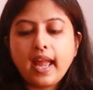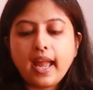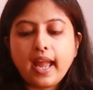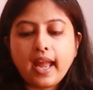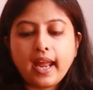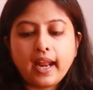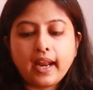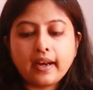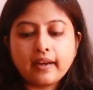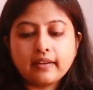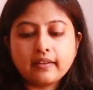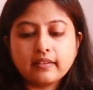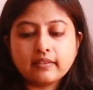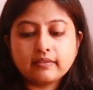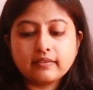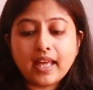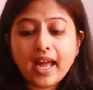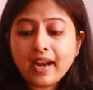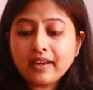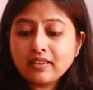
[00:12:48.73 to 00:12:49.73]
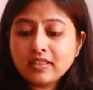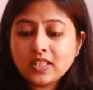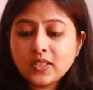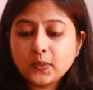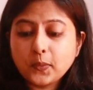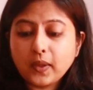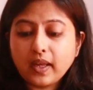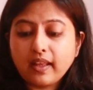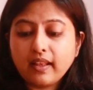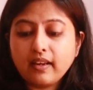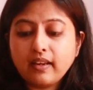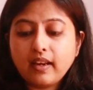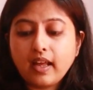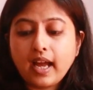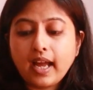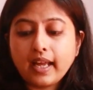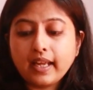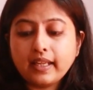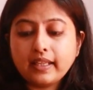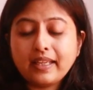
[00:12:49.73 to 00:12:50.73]
and that as well,
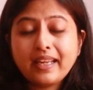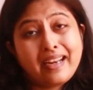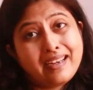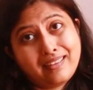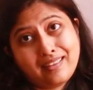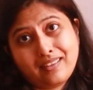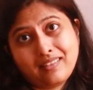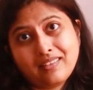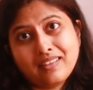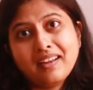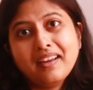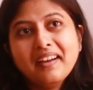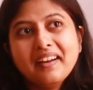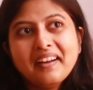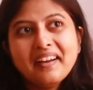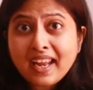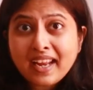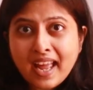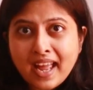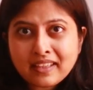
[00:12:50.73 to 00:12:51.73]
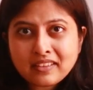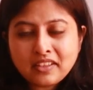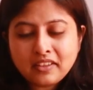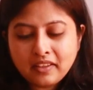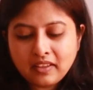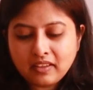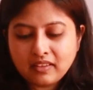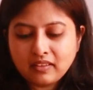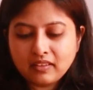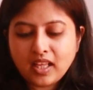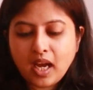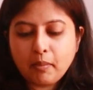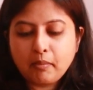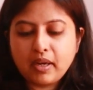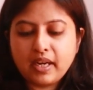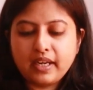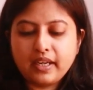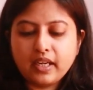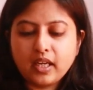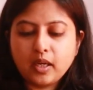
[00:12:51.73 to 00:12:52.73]
I hit it. I acted in
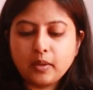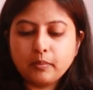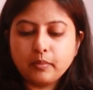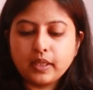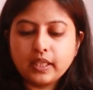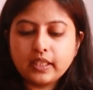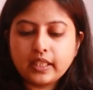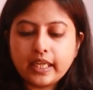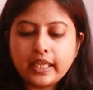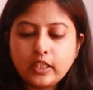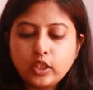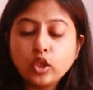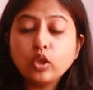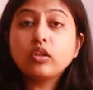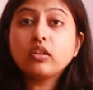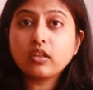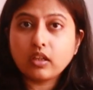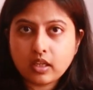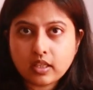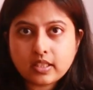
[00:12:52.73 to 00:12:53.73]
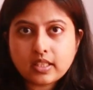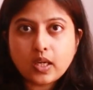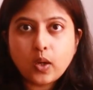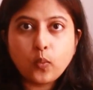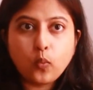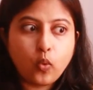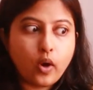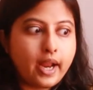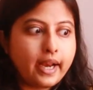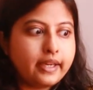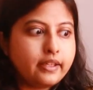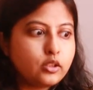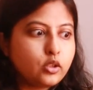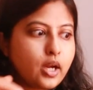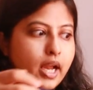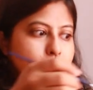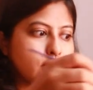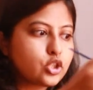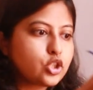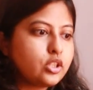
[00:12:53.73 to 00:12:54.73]
Ramayana, but it took us a while to
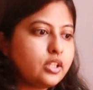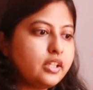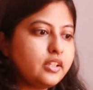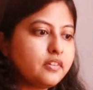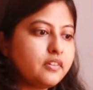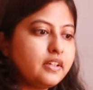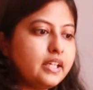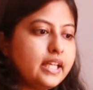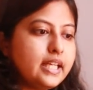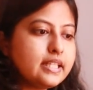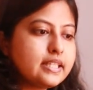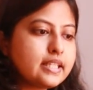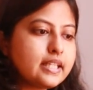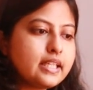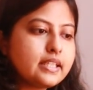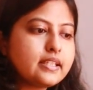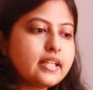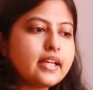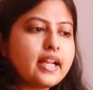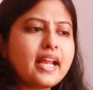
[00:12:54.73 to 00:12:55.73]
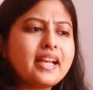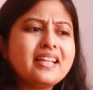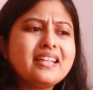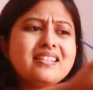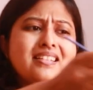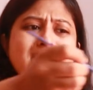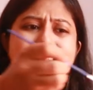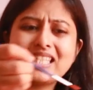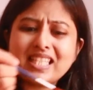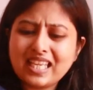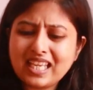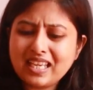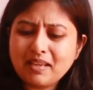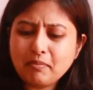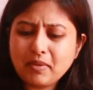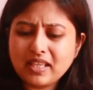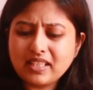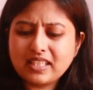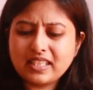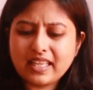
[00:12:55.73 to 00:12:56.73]
actually release it, and I didn't see
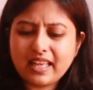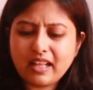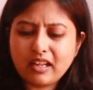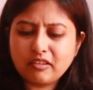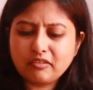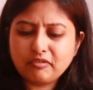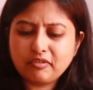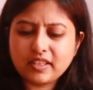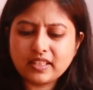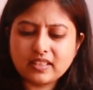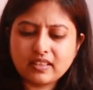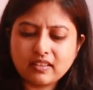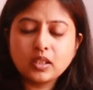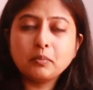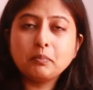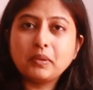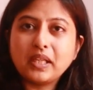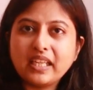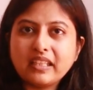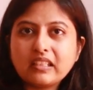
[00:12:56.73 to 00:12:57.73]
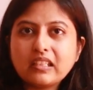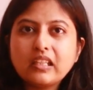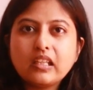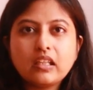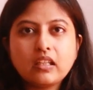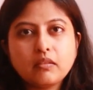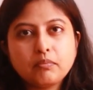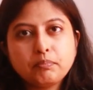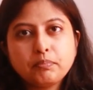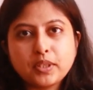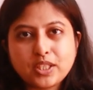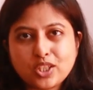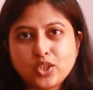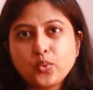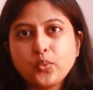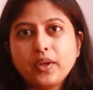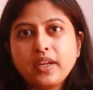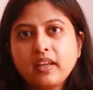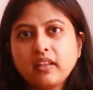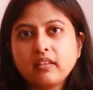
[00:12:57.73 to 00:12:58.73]
myself as completely
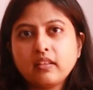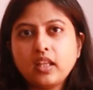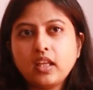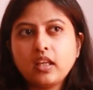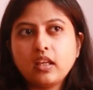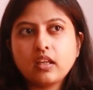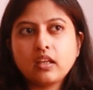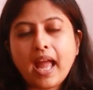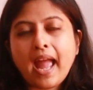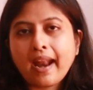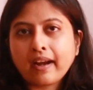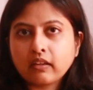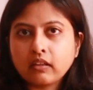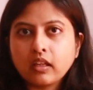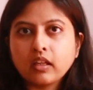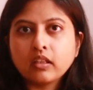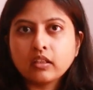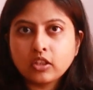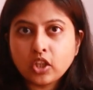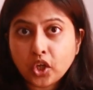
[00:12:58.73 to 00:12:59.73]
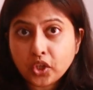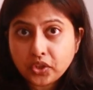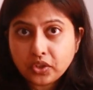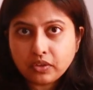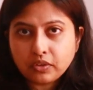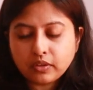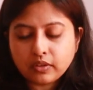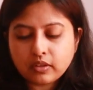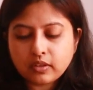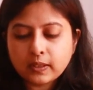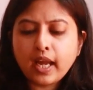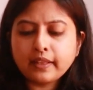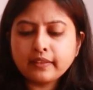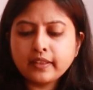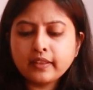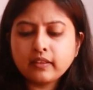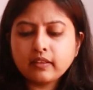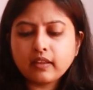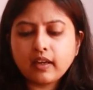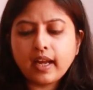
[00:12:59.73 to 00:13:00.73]
pursuing the acting career. I think